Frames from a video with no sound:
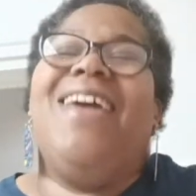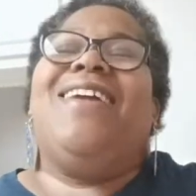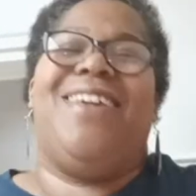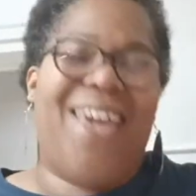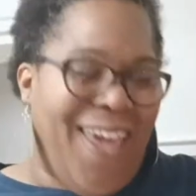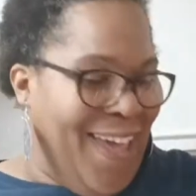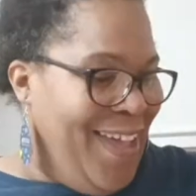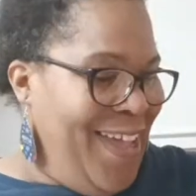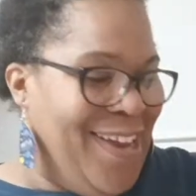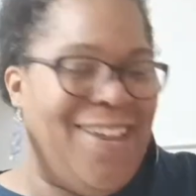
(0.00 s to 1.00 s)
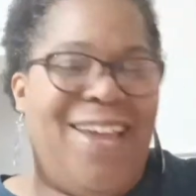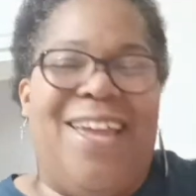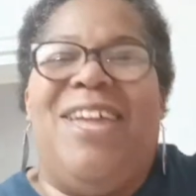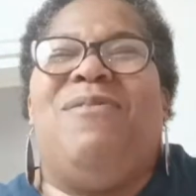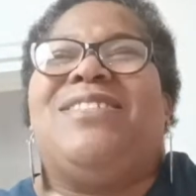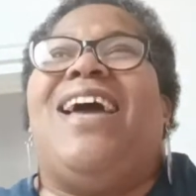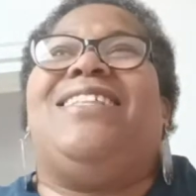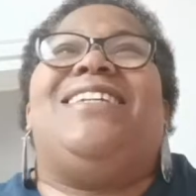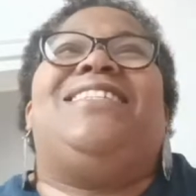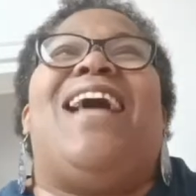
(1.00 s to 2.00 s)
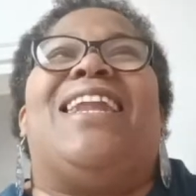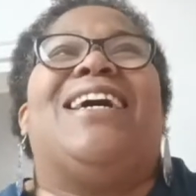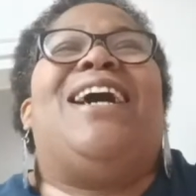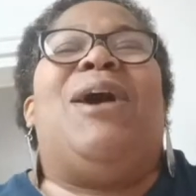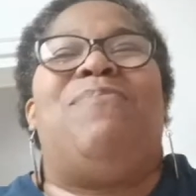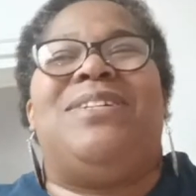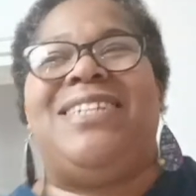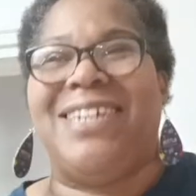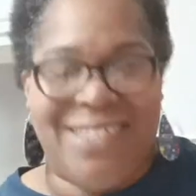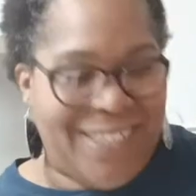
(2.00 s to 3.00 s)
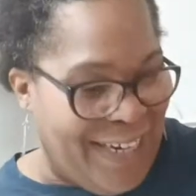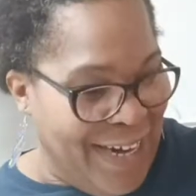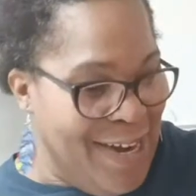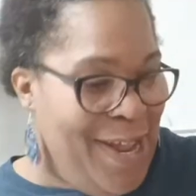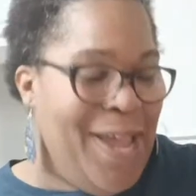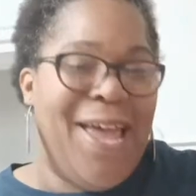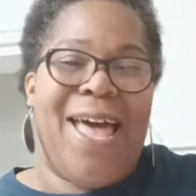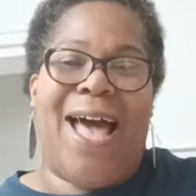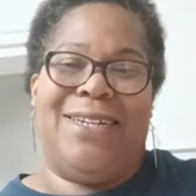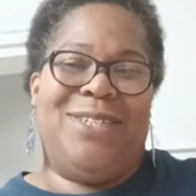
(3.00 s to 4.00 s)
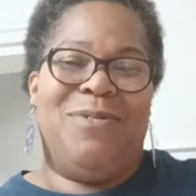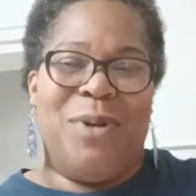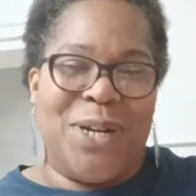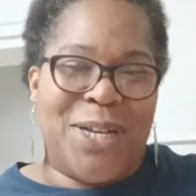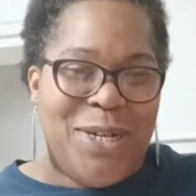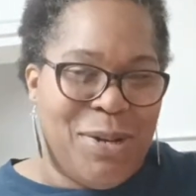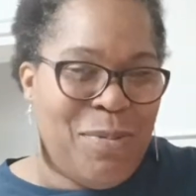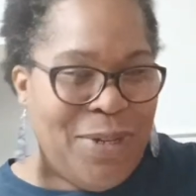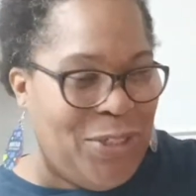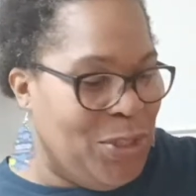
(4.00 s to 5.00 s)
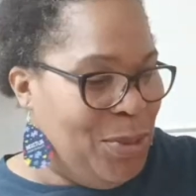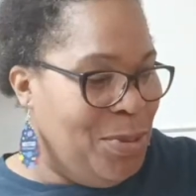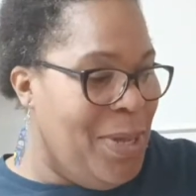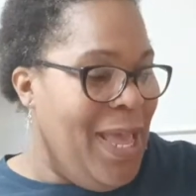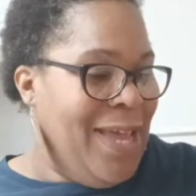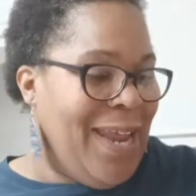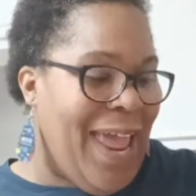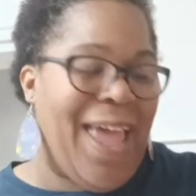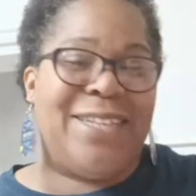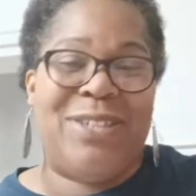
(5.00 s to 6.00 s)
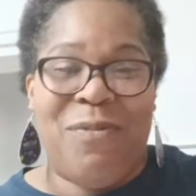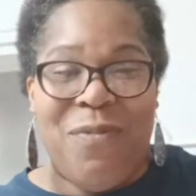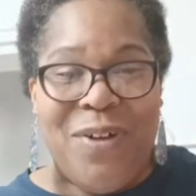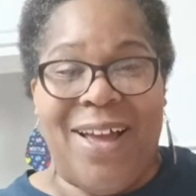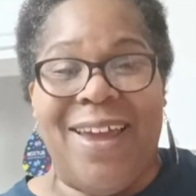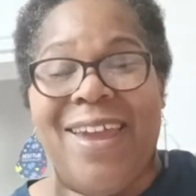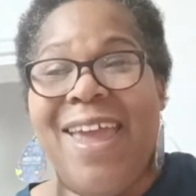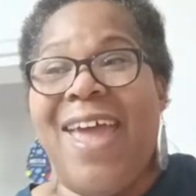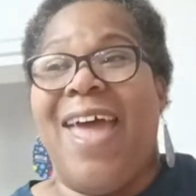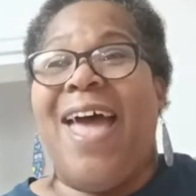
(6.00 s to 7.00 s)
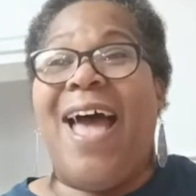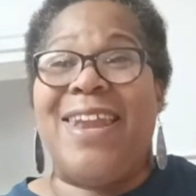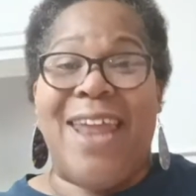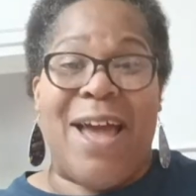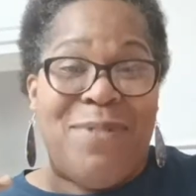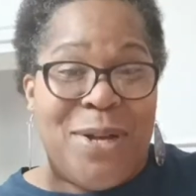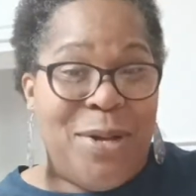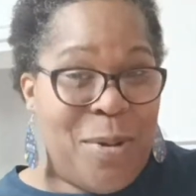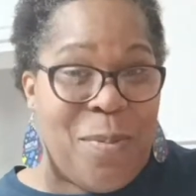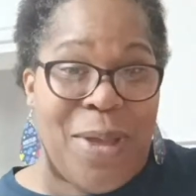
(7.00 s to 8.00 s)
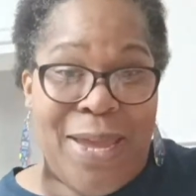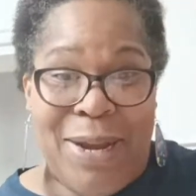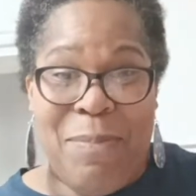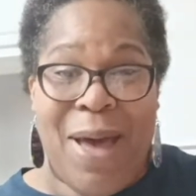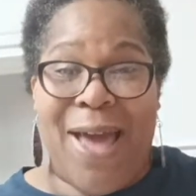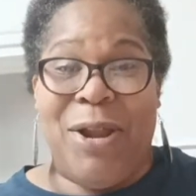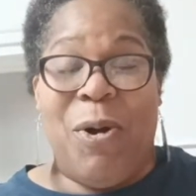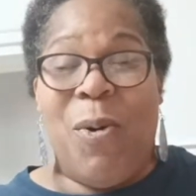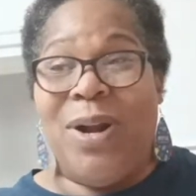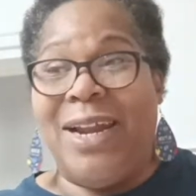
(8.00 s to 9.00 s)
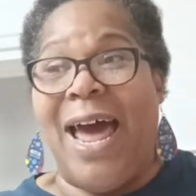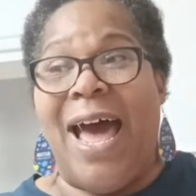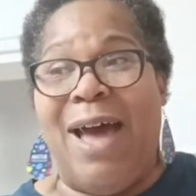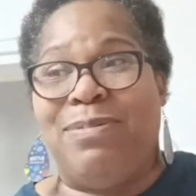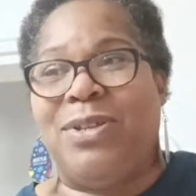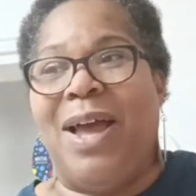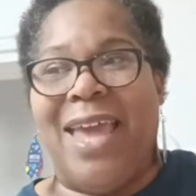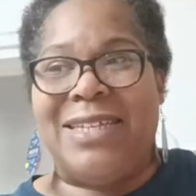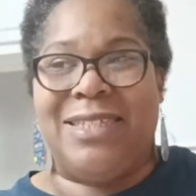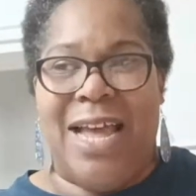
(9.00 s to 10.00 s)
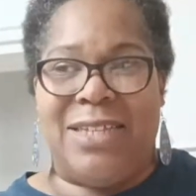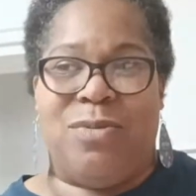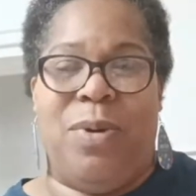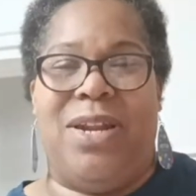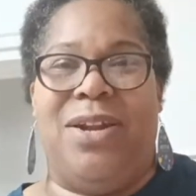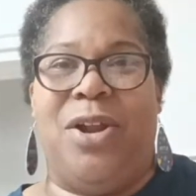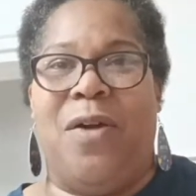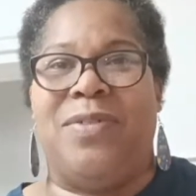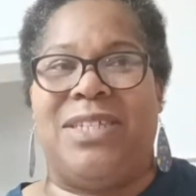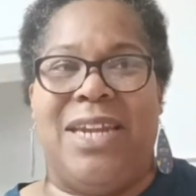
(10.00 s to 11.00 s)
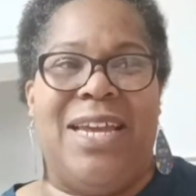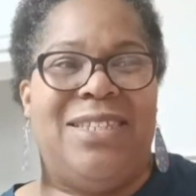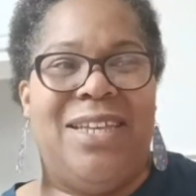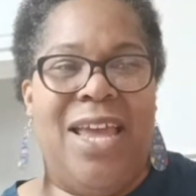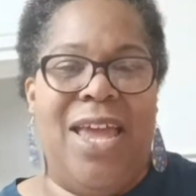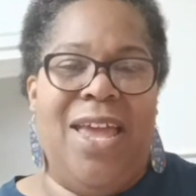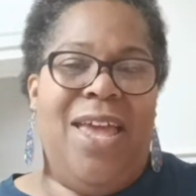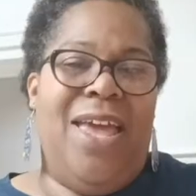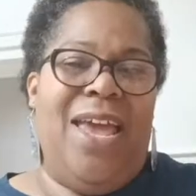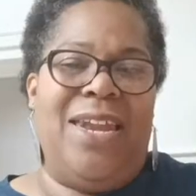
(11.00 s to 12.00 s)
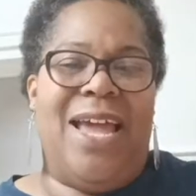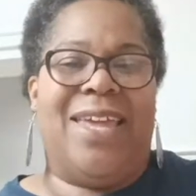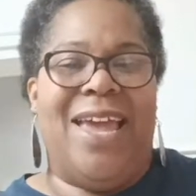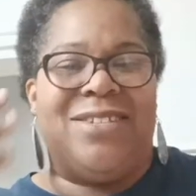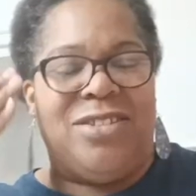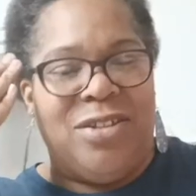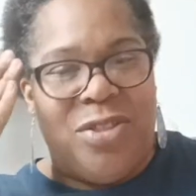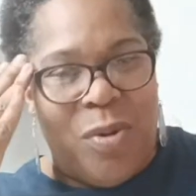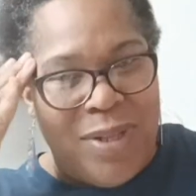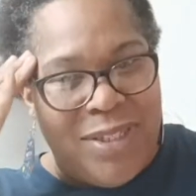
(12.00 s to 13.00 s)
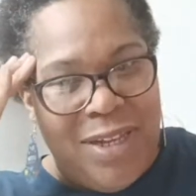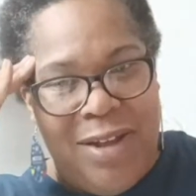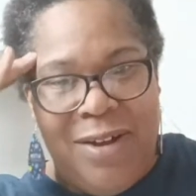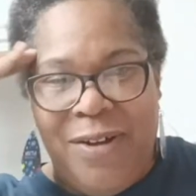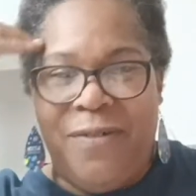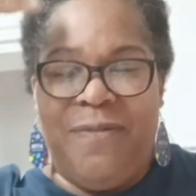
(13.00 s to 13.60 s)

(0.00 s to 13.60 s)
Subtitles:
Yeah, he did. He was like, "It's not a competition. I just want to cook with you to have some fun." I never cooked with anybody on live, so I guess that's where the nervousness and I guess the thought of